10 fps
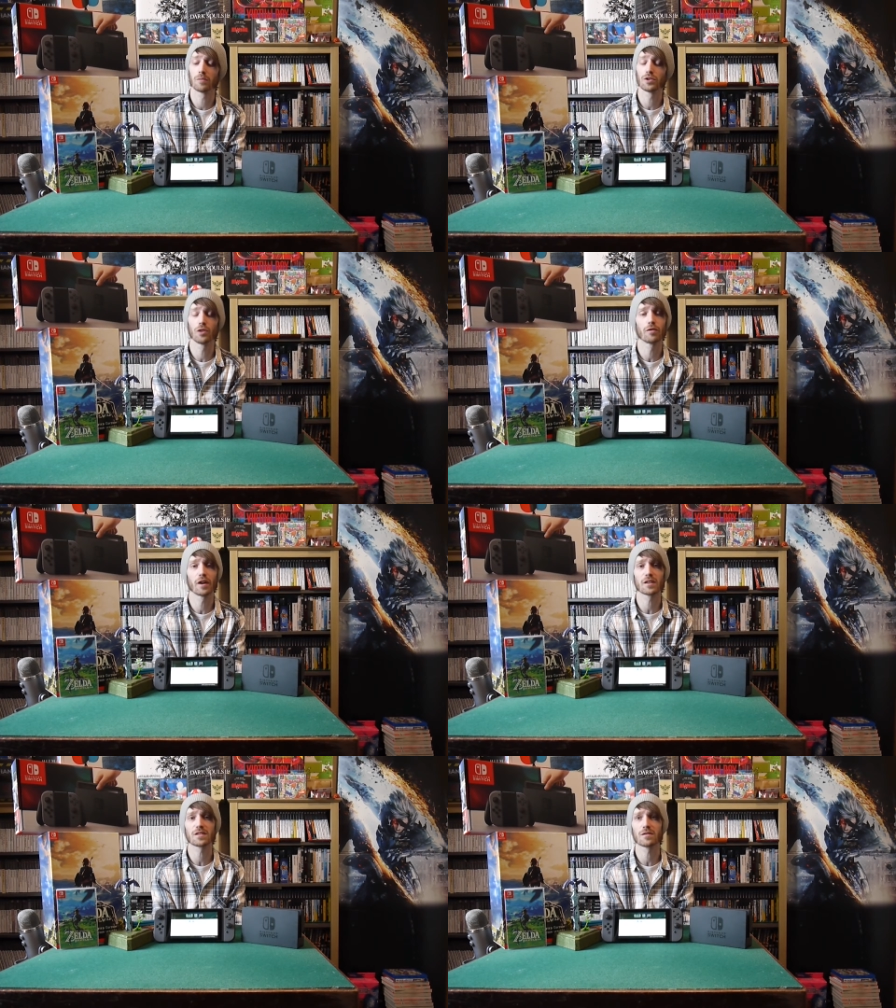June
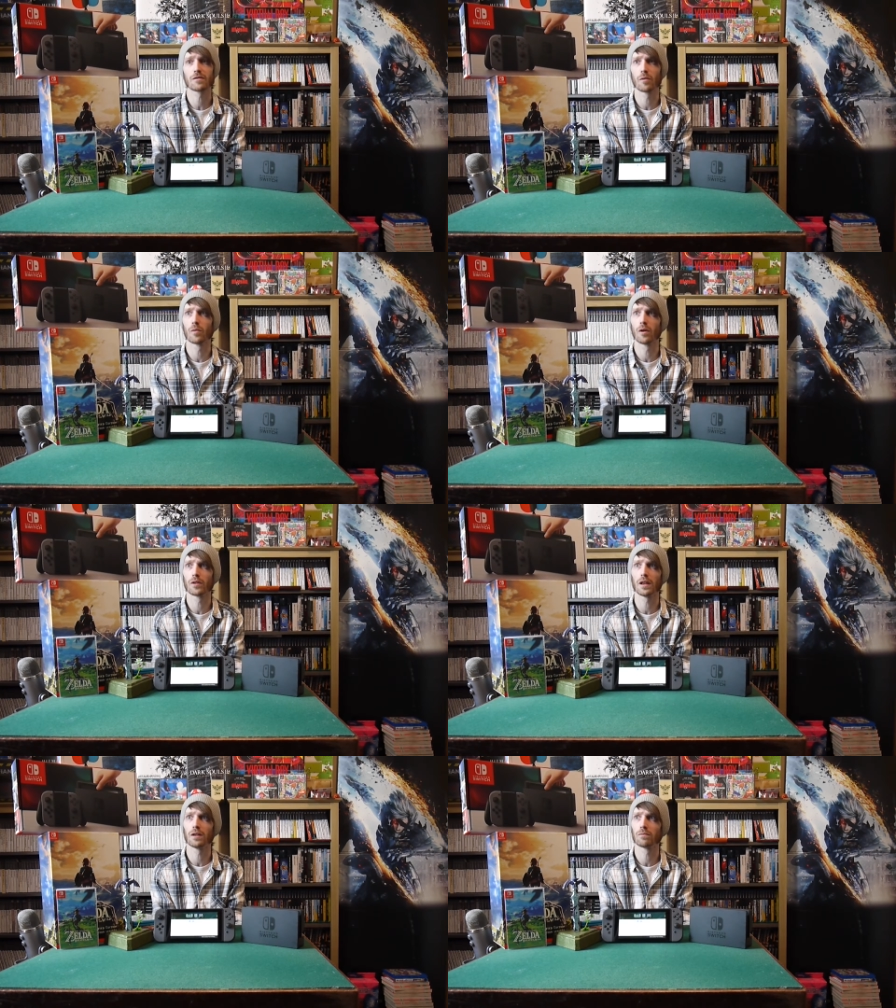1st, from what
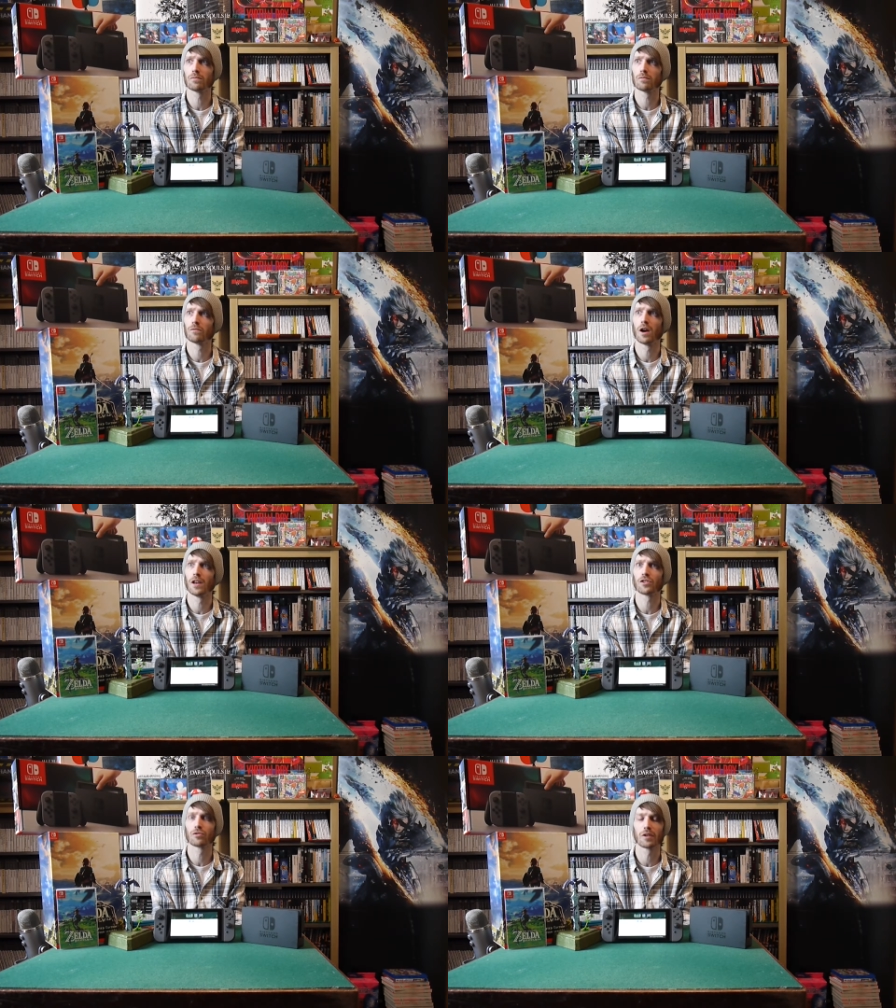the
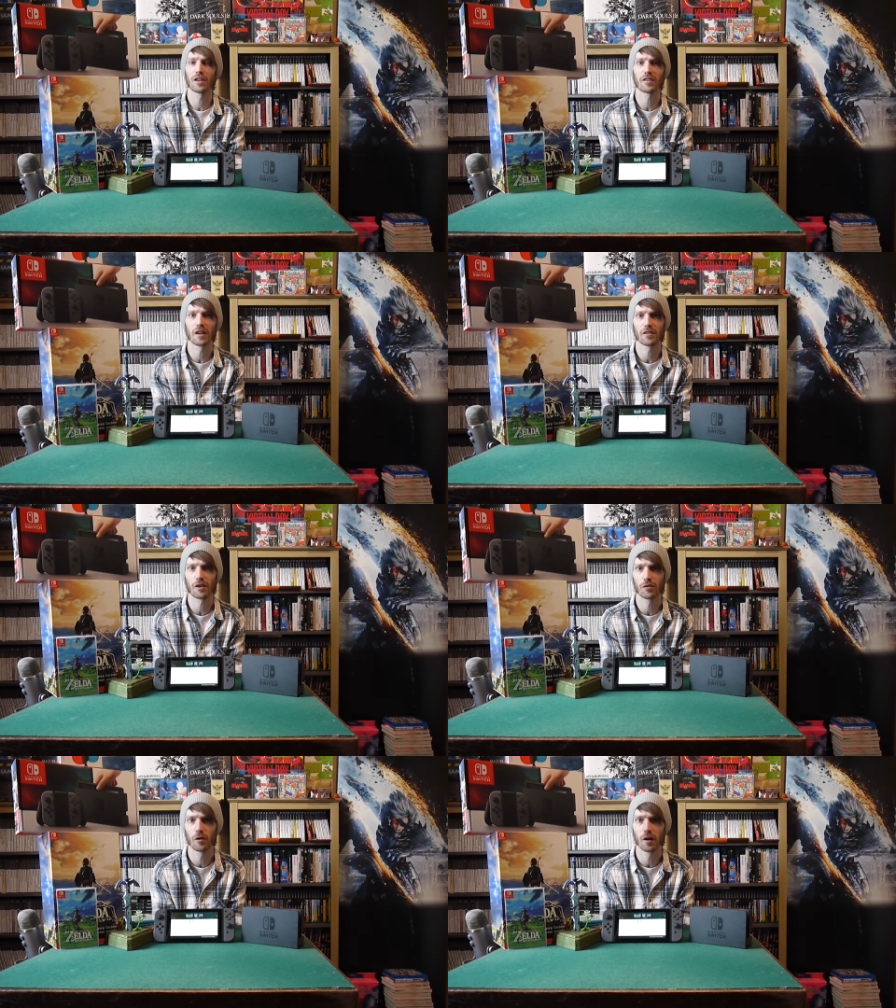initial release date
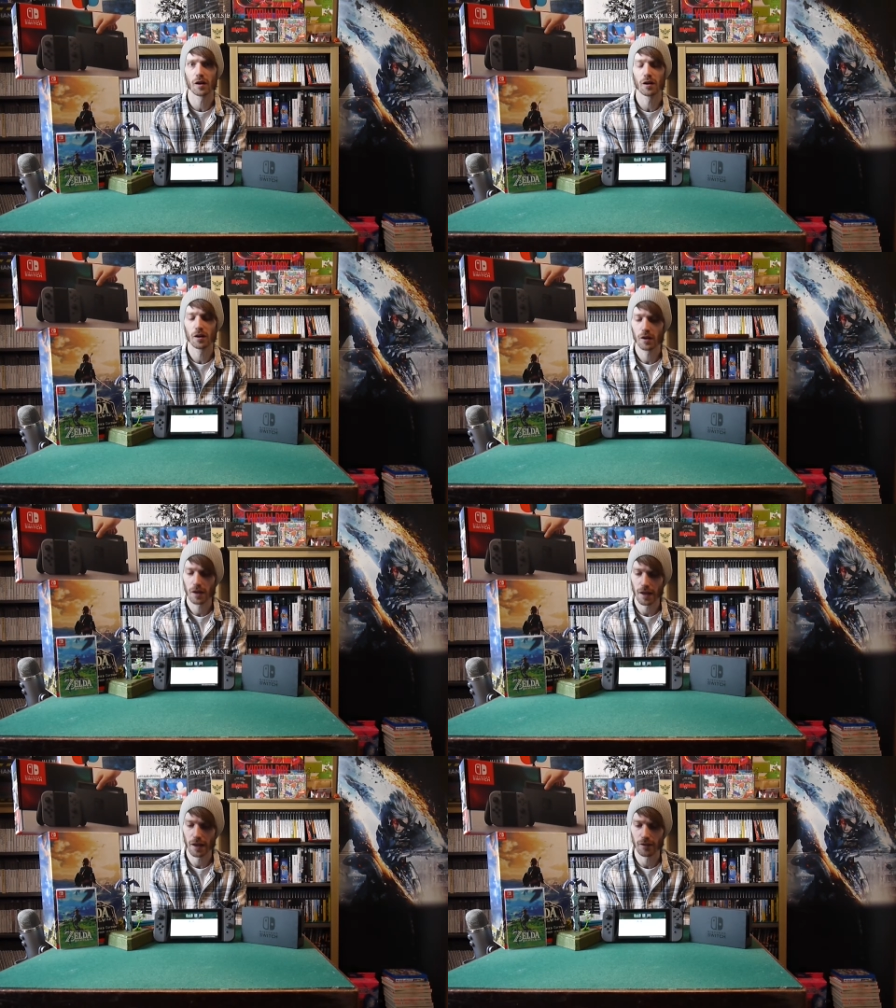says for it,
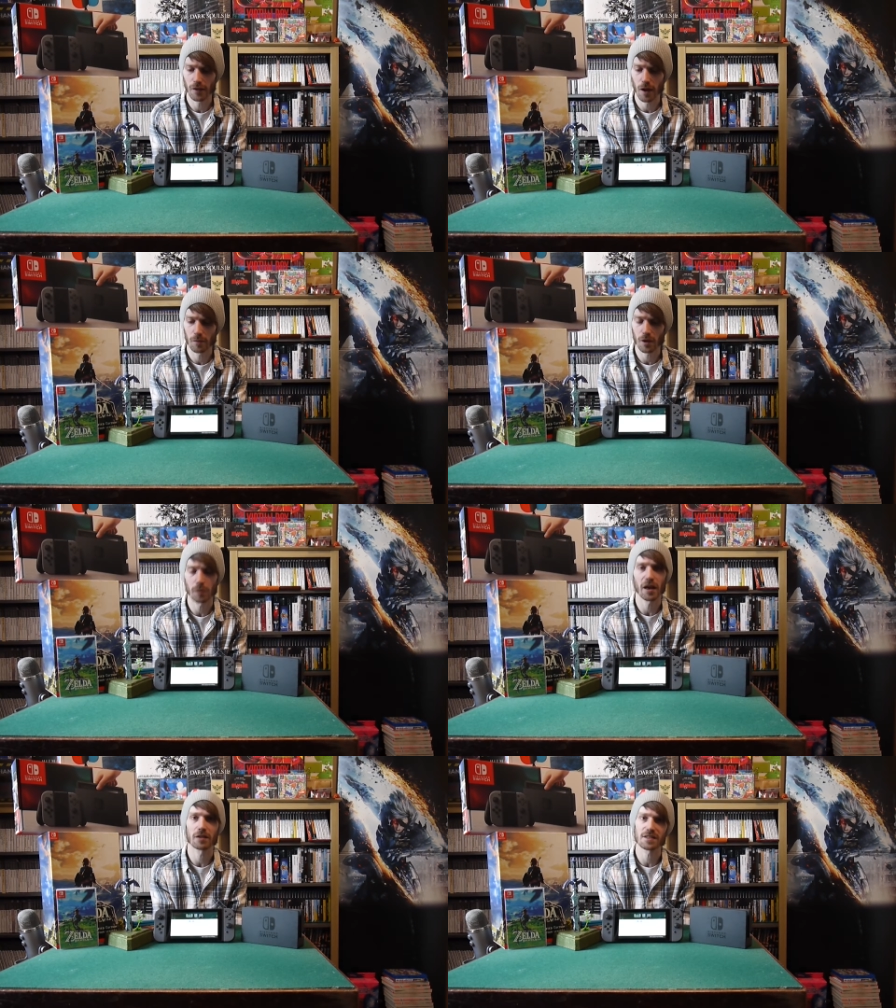is going to
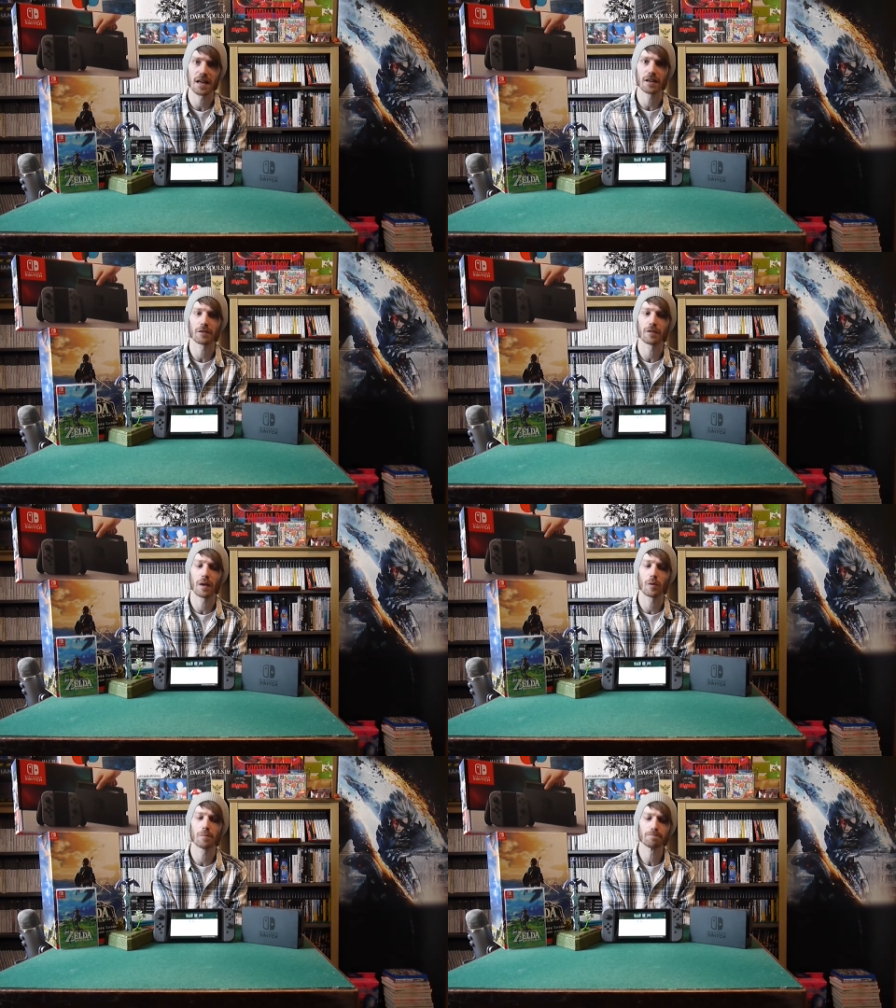be outstanding for
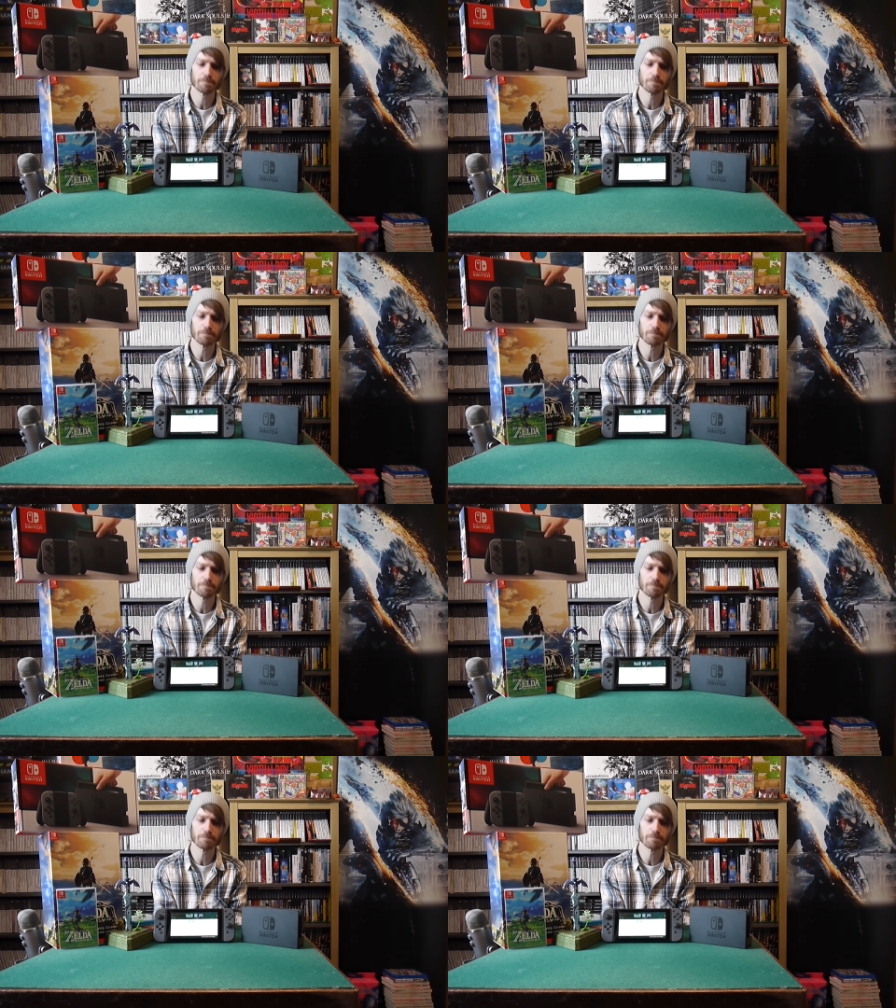that one.